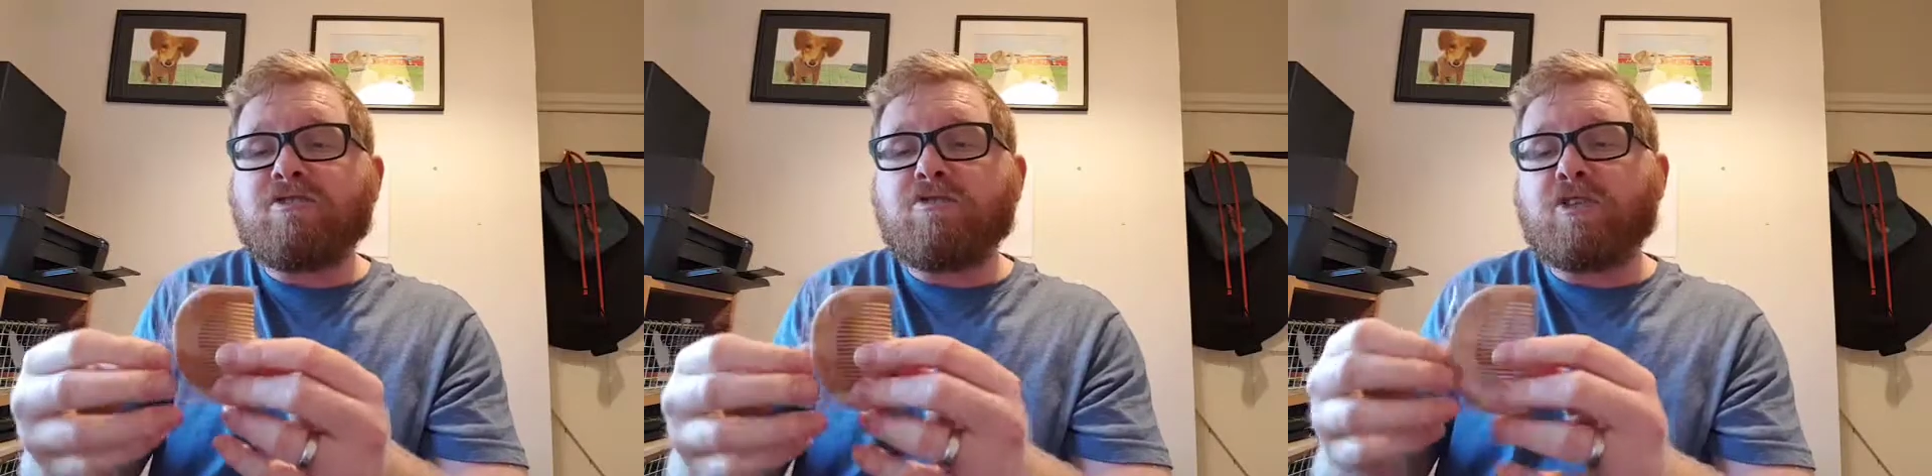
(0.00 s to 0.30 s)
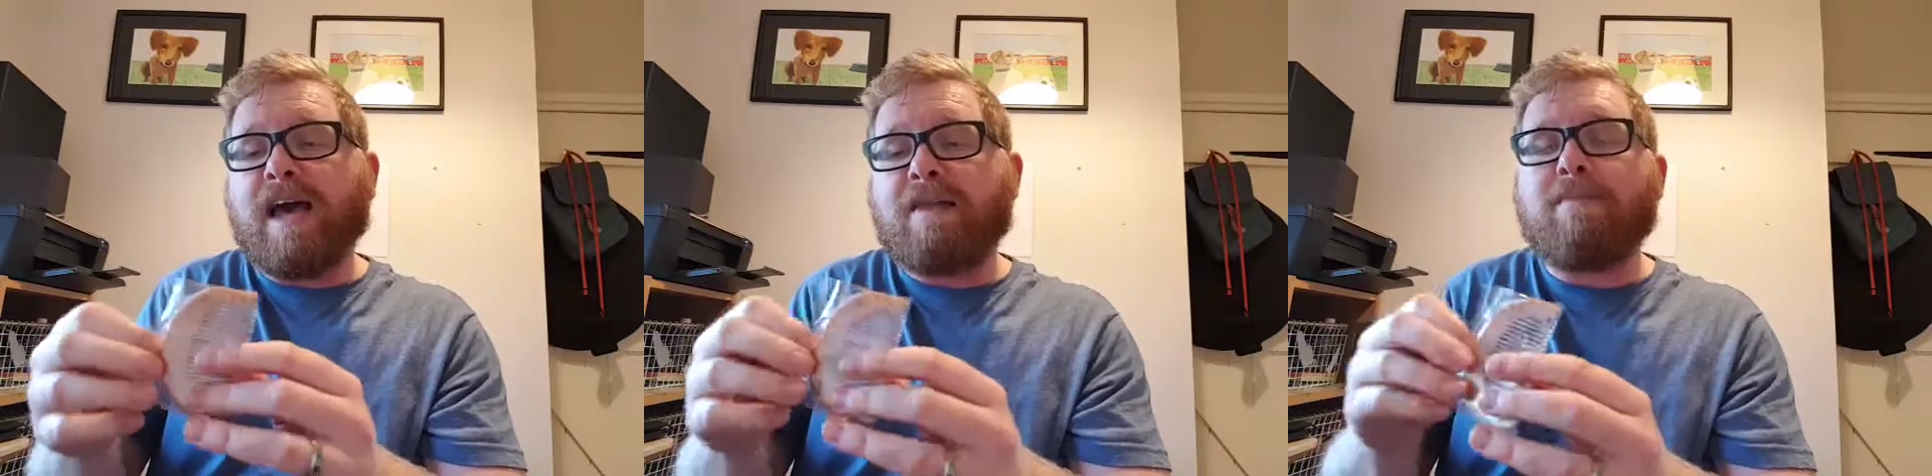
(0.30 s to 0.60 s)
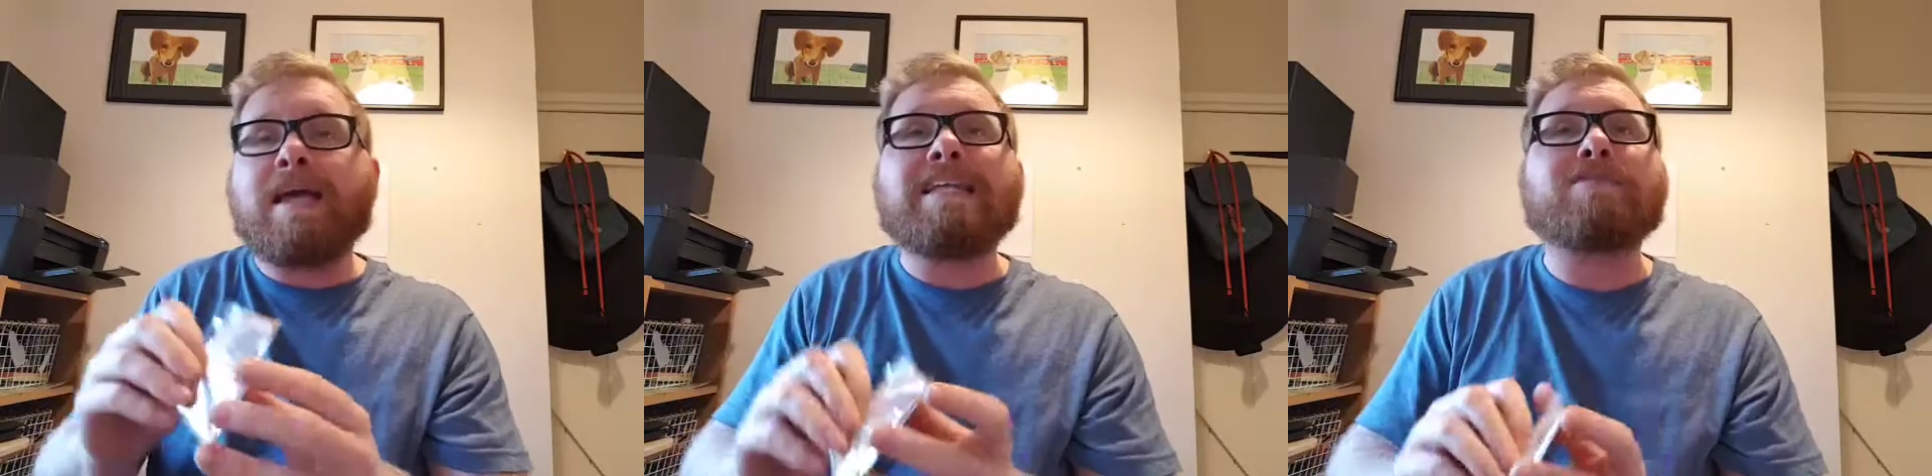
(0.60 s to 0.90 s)
is also
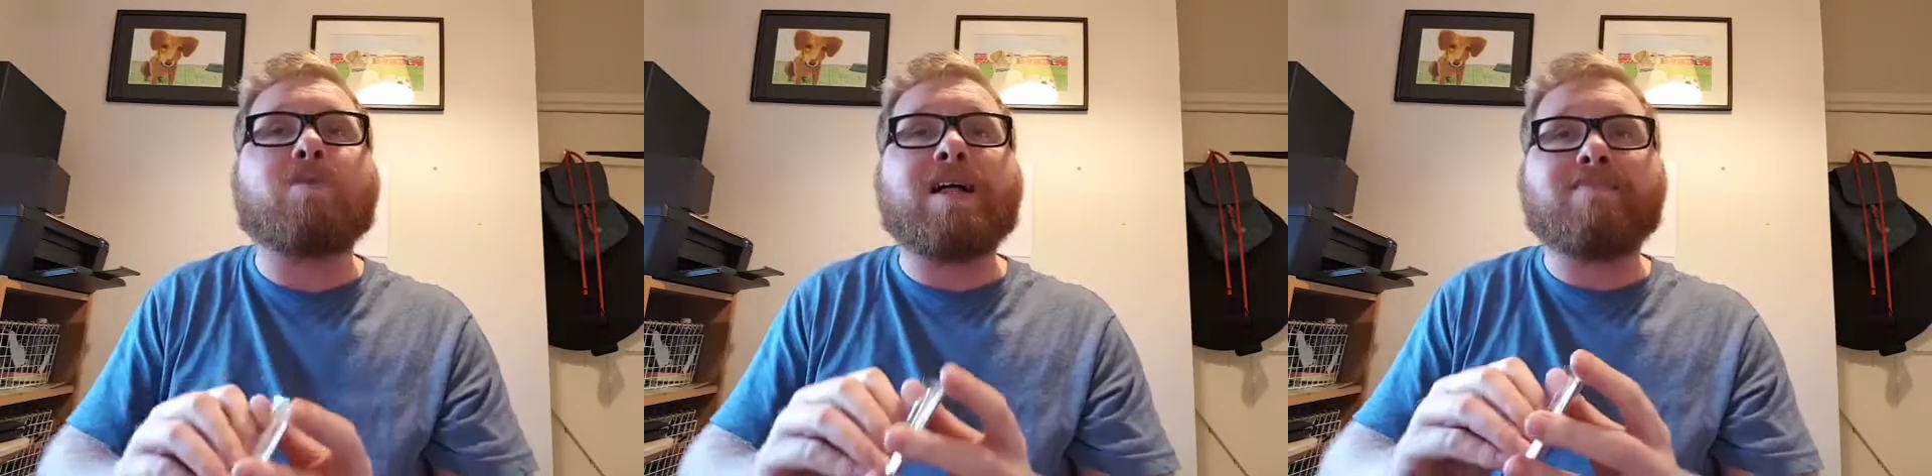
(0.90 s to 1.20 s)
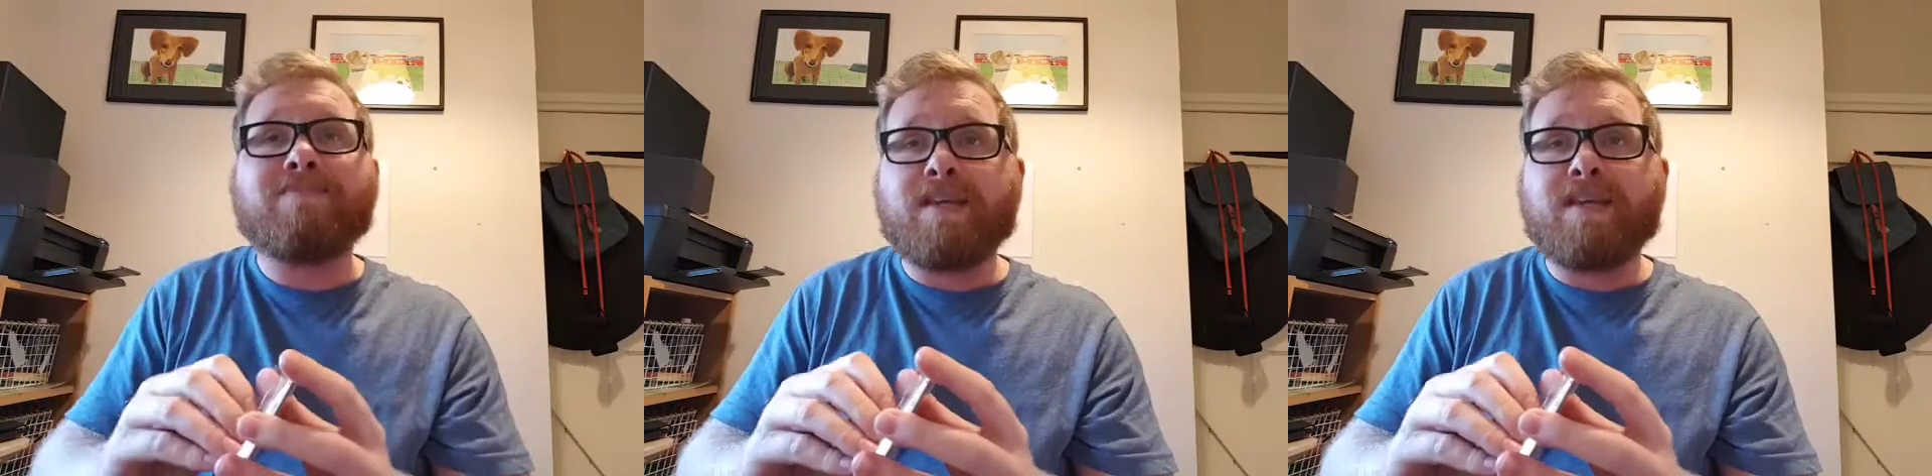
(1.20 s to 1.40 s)
handmade as well,